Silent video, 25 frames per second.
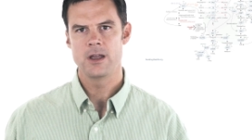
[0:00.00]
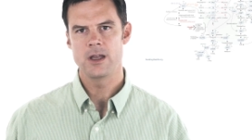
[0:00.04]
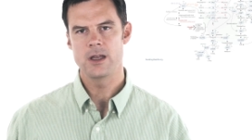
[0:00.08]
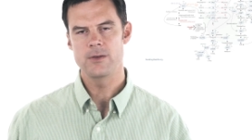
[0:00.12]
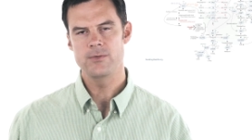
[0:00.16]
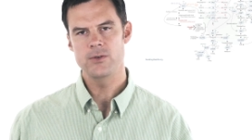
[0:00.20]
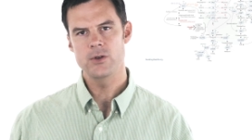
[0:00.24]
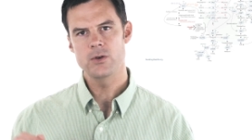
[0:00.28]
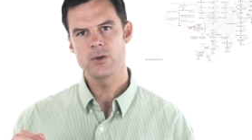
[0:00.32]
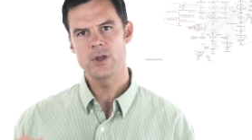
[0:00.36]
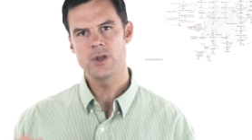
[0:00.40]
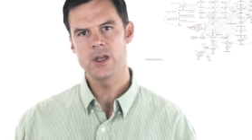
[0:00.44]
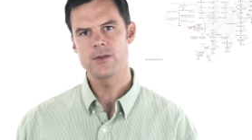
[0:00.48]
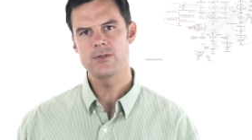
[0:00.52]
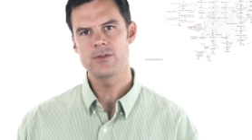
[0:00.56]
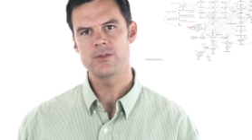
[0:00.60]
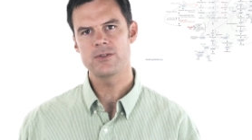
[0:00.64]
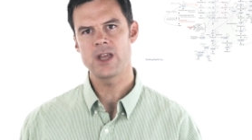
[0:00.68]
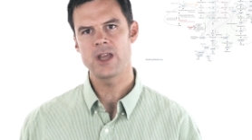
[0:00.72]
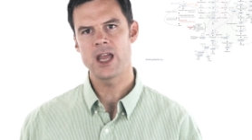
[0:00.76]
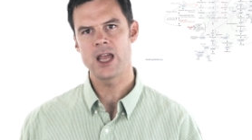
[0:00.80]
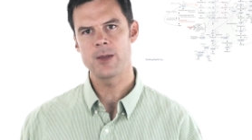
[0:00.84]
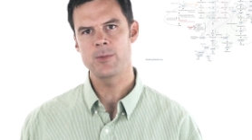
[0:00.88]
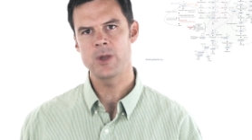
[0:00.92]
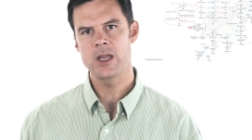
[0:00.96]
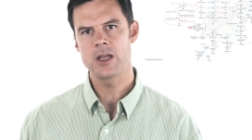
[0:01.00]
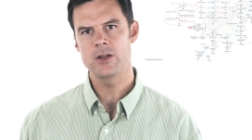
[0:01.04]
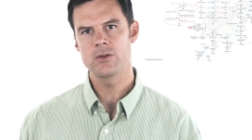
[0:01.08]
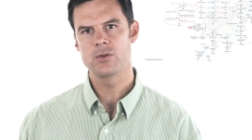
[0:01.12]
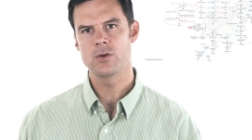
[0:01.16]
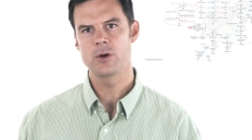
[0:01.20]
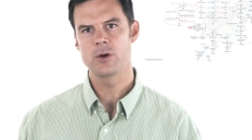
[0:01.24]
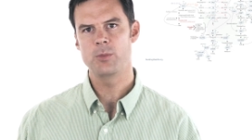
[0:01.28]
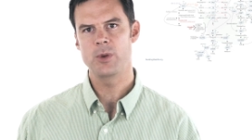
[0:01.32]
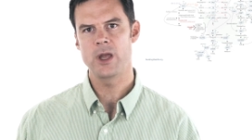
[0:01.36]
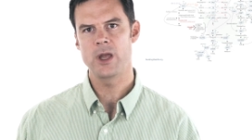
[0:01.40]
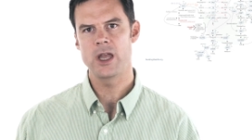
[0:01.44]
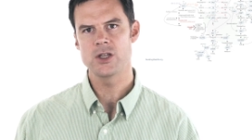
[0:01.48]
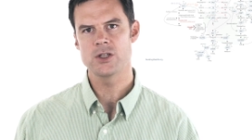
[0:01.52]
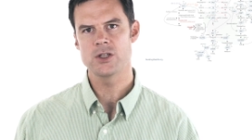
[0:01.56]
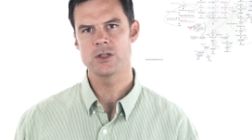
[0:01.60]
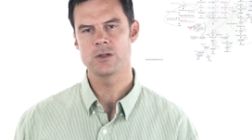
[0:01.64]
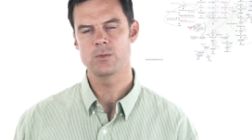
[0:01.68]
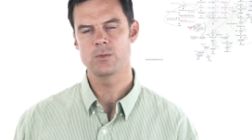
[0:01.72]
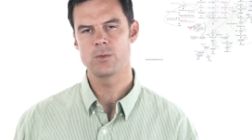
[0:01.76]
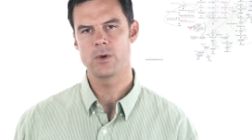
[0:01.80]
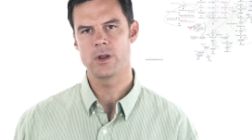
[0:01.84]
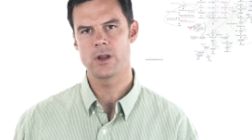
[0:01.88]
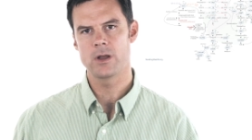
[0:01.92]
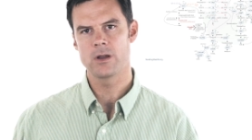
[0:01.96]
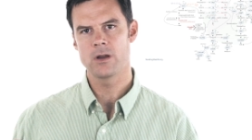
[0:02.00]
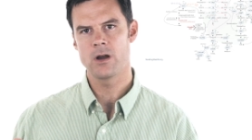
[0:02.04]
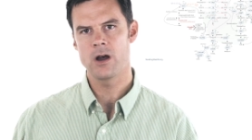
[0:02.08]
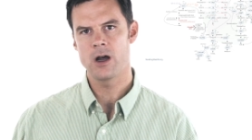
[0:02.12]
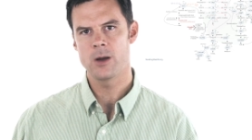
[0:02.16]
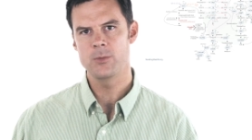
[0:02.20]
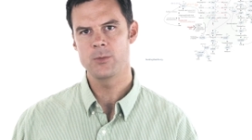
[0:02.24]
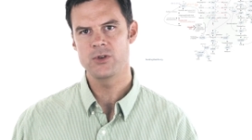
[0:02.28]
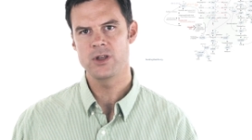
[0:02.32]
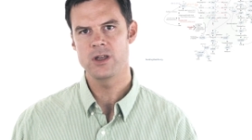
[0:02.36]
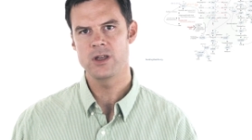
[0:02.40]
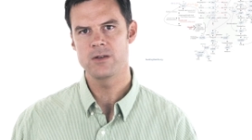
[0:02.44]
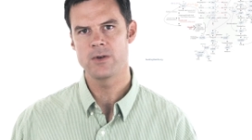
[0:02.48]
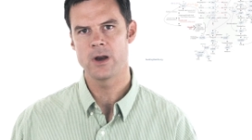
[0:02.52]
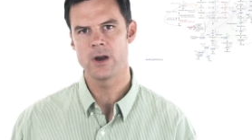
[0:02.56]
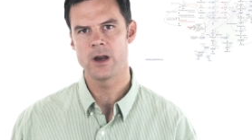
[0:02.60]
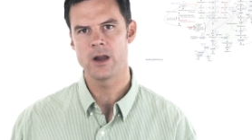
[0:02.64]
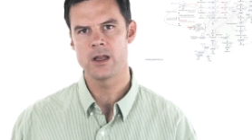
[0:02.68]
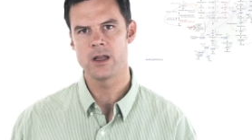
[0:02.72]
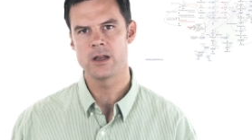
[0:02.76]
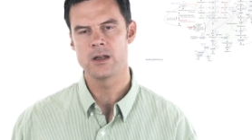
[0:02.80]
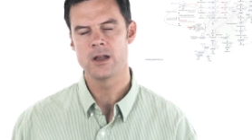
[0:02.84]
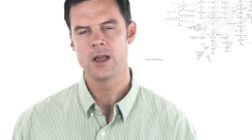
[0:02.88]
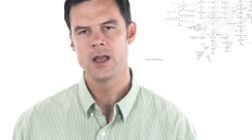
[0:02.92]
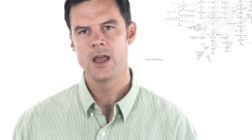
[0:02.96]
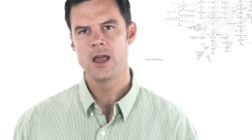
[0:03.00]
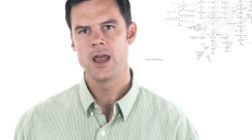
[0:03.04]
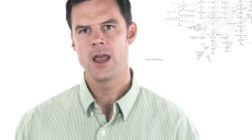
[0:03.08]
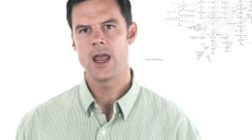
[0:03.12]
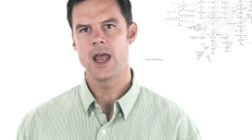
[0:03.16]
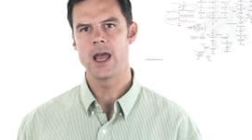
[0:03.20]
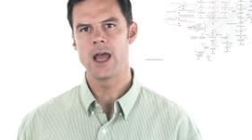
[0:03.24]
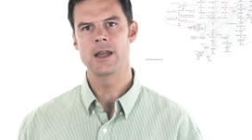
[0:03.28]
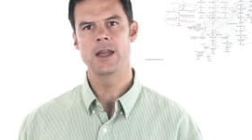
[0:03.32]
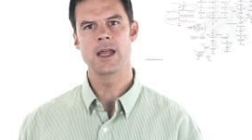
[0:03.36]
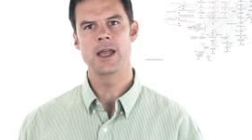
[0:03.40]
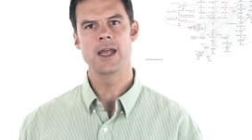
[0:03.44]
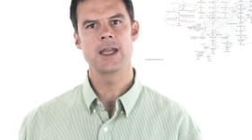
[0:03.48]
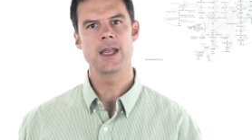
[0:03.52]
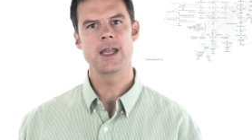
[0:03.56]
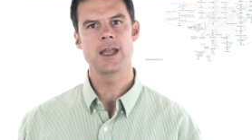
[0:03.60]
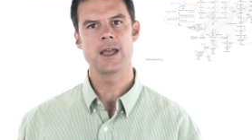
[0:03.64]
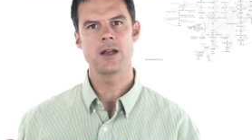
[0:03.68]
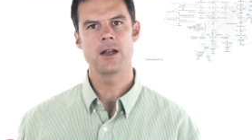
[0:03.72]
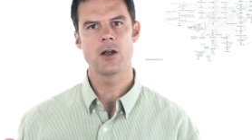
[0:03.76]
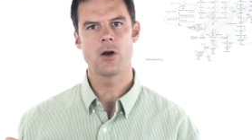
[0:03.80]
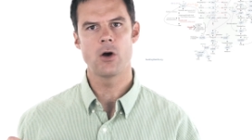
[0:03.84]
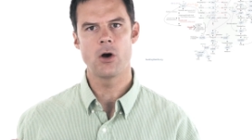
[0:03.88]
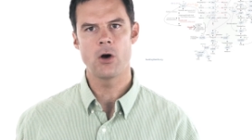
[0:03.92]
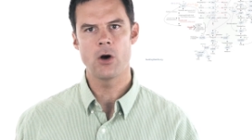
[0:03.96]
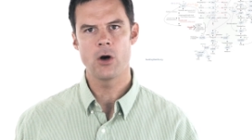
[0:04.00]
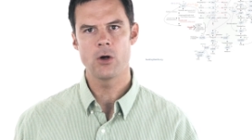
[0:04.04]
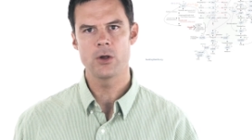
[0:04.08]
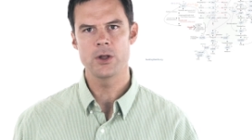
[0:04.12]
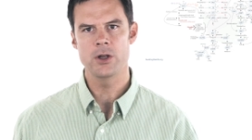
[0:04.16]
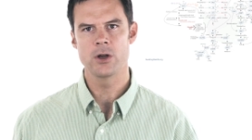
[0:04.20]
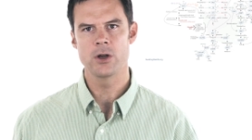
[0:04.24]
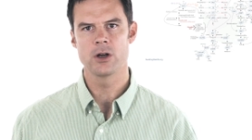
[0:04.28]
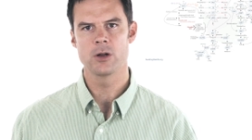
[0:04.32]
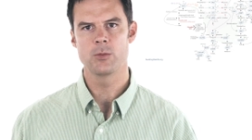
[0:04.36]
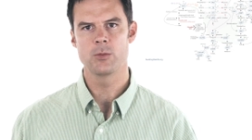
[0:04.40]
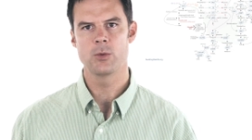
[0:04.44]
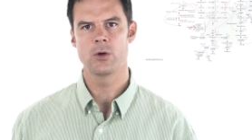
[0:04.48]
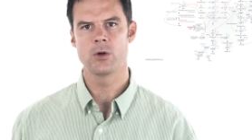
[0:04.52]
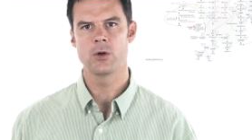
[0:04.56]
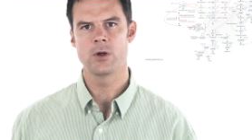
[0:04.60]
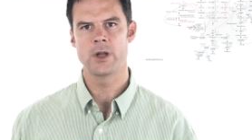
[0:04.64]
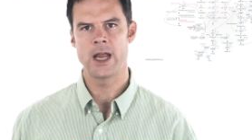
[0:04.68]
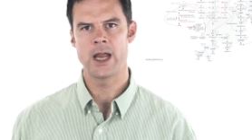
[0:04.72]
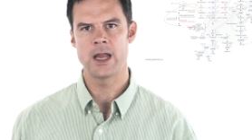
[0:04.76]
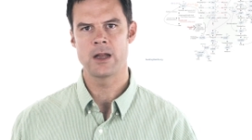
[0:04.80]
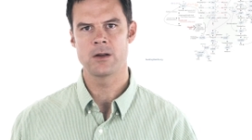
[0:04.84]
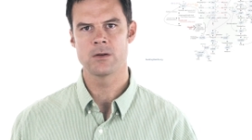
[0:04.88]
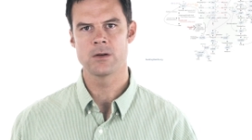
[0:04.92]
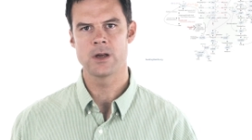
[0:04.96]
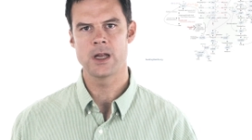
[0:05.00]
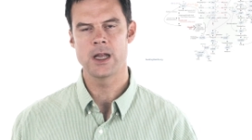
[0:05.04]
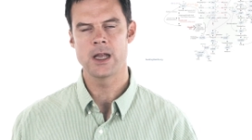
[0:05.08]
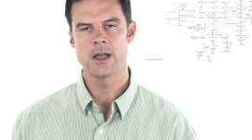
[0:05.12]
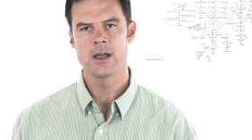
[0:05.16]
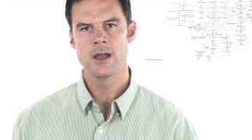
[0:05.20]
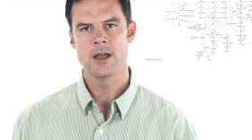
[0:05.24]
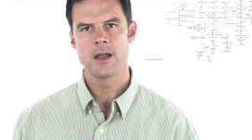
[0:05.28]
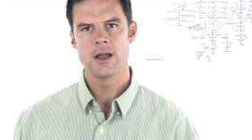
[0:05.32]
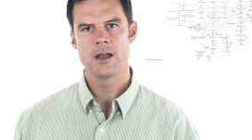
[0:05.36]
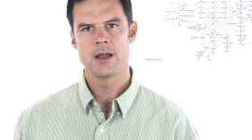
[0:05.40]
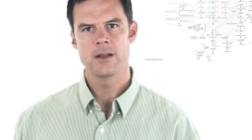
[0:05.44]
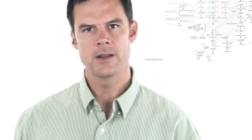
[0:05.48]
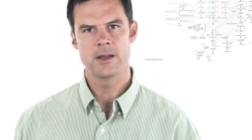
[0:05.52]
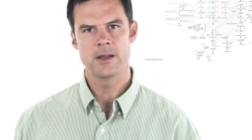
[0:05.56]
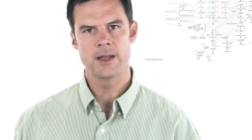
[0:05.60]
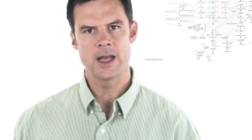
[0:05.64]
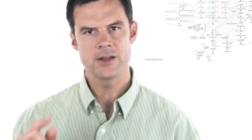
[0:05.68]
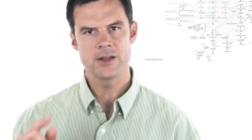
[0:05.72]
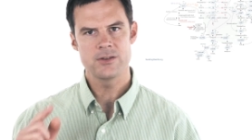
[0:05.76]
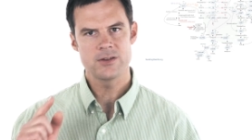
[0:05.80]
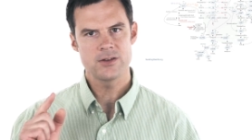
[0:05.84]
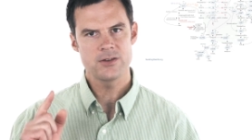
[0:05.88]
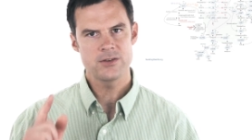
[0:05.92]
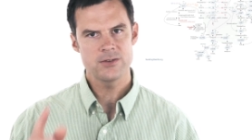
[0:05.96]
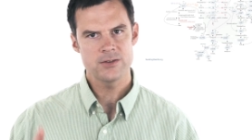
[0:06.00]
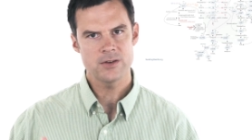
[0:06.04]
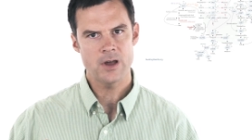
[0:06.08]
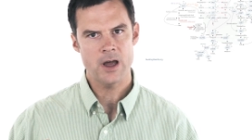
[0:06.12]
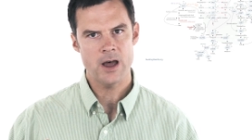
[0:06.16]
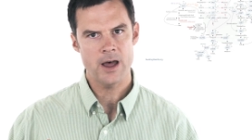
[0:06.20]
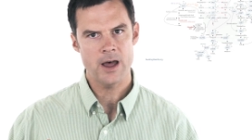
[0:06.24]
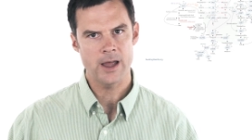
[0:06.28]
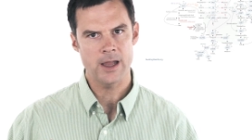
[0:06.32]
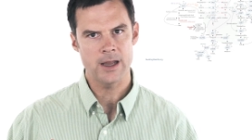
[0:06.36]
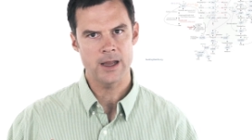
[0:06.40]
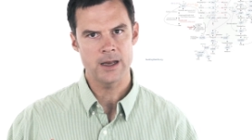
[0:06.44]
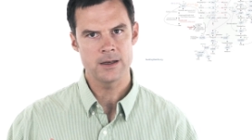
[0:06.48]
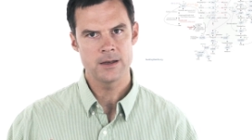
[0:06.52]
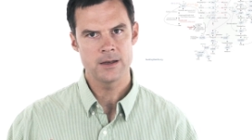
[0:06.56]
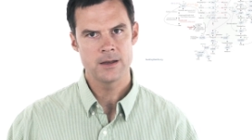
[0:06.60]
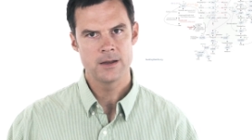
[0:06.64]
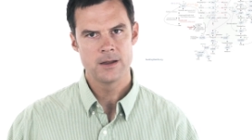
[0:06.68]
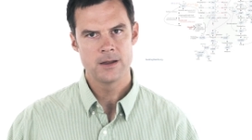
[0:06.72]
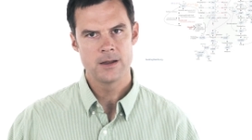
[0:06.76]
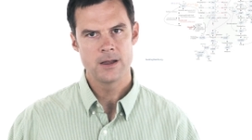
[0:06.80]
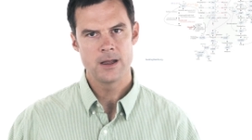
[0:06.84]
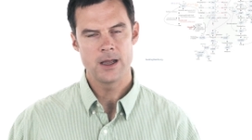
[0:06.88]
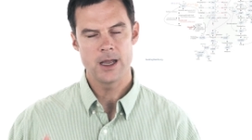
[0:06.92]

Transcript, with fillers: If you give SAMe to a patient with a COMT variant and they get all irritable and angry, then that's a sign,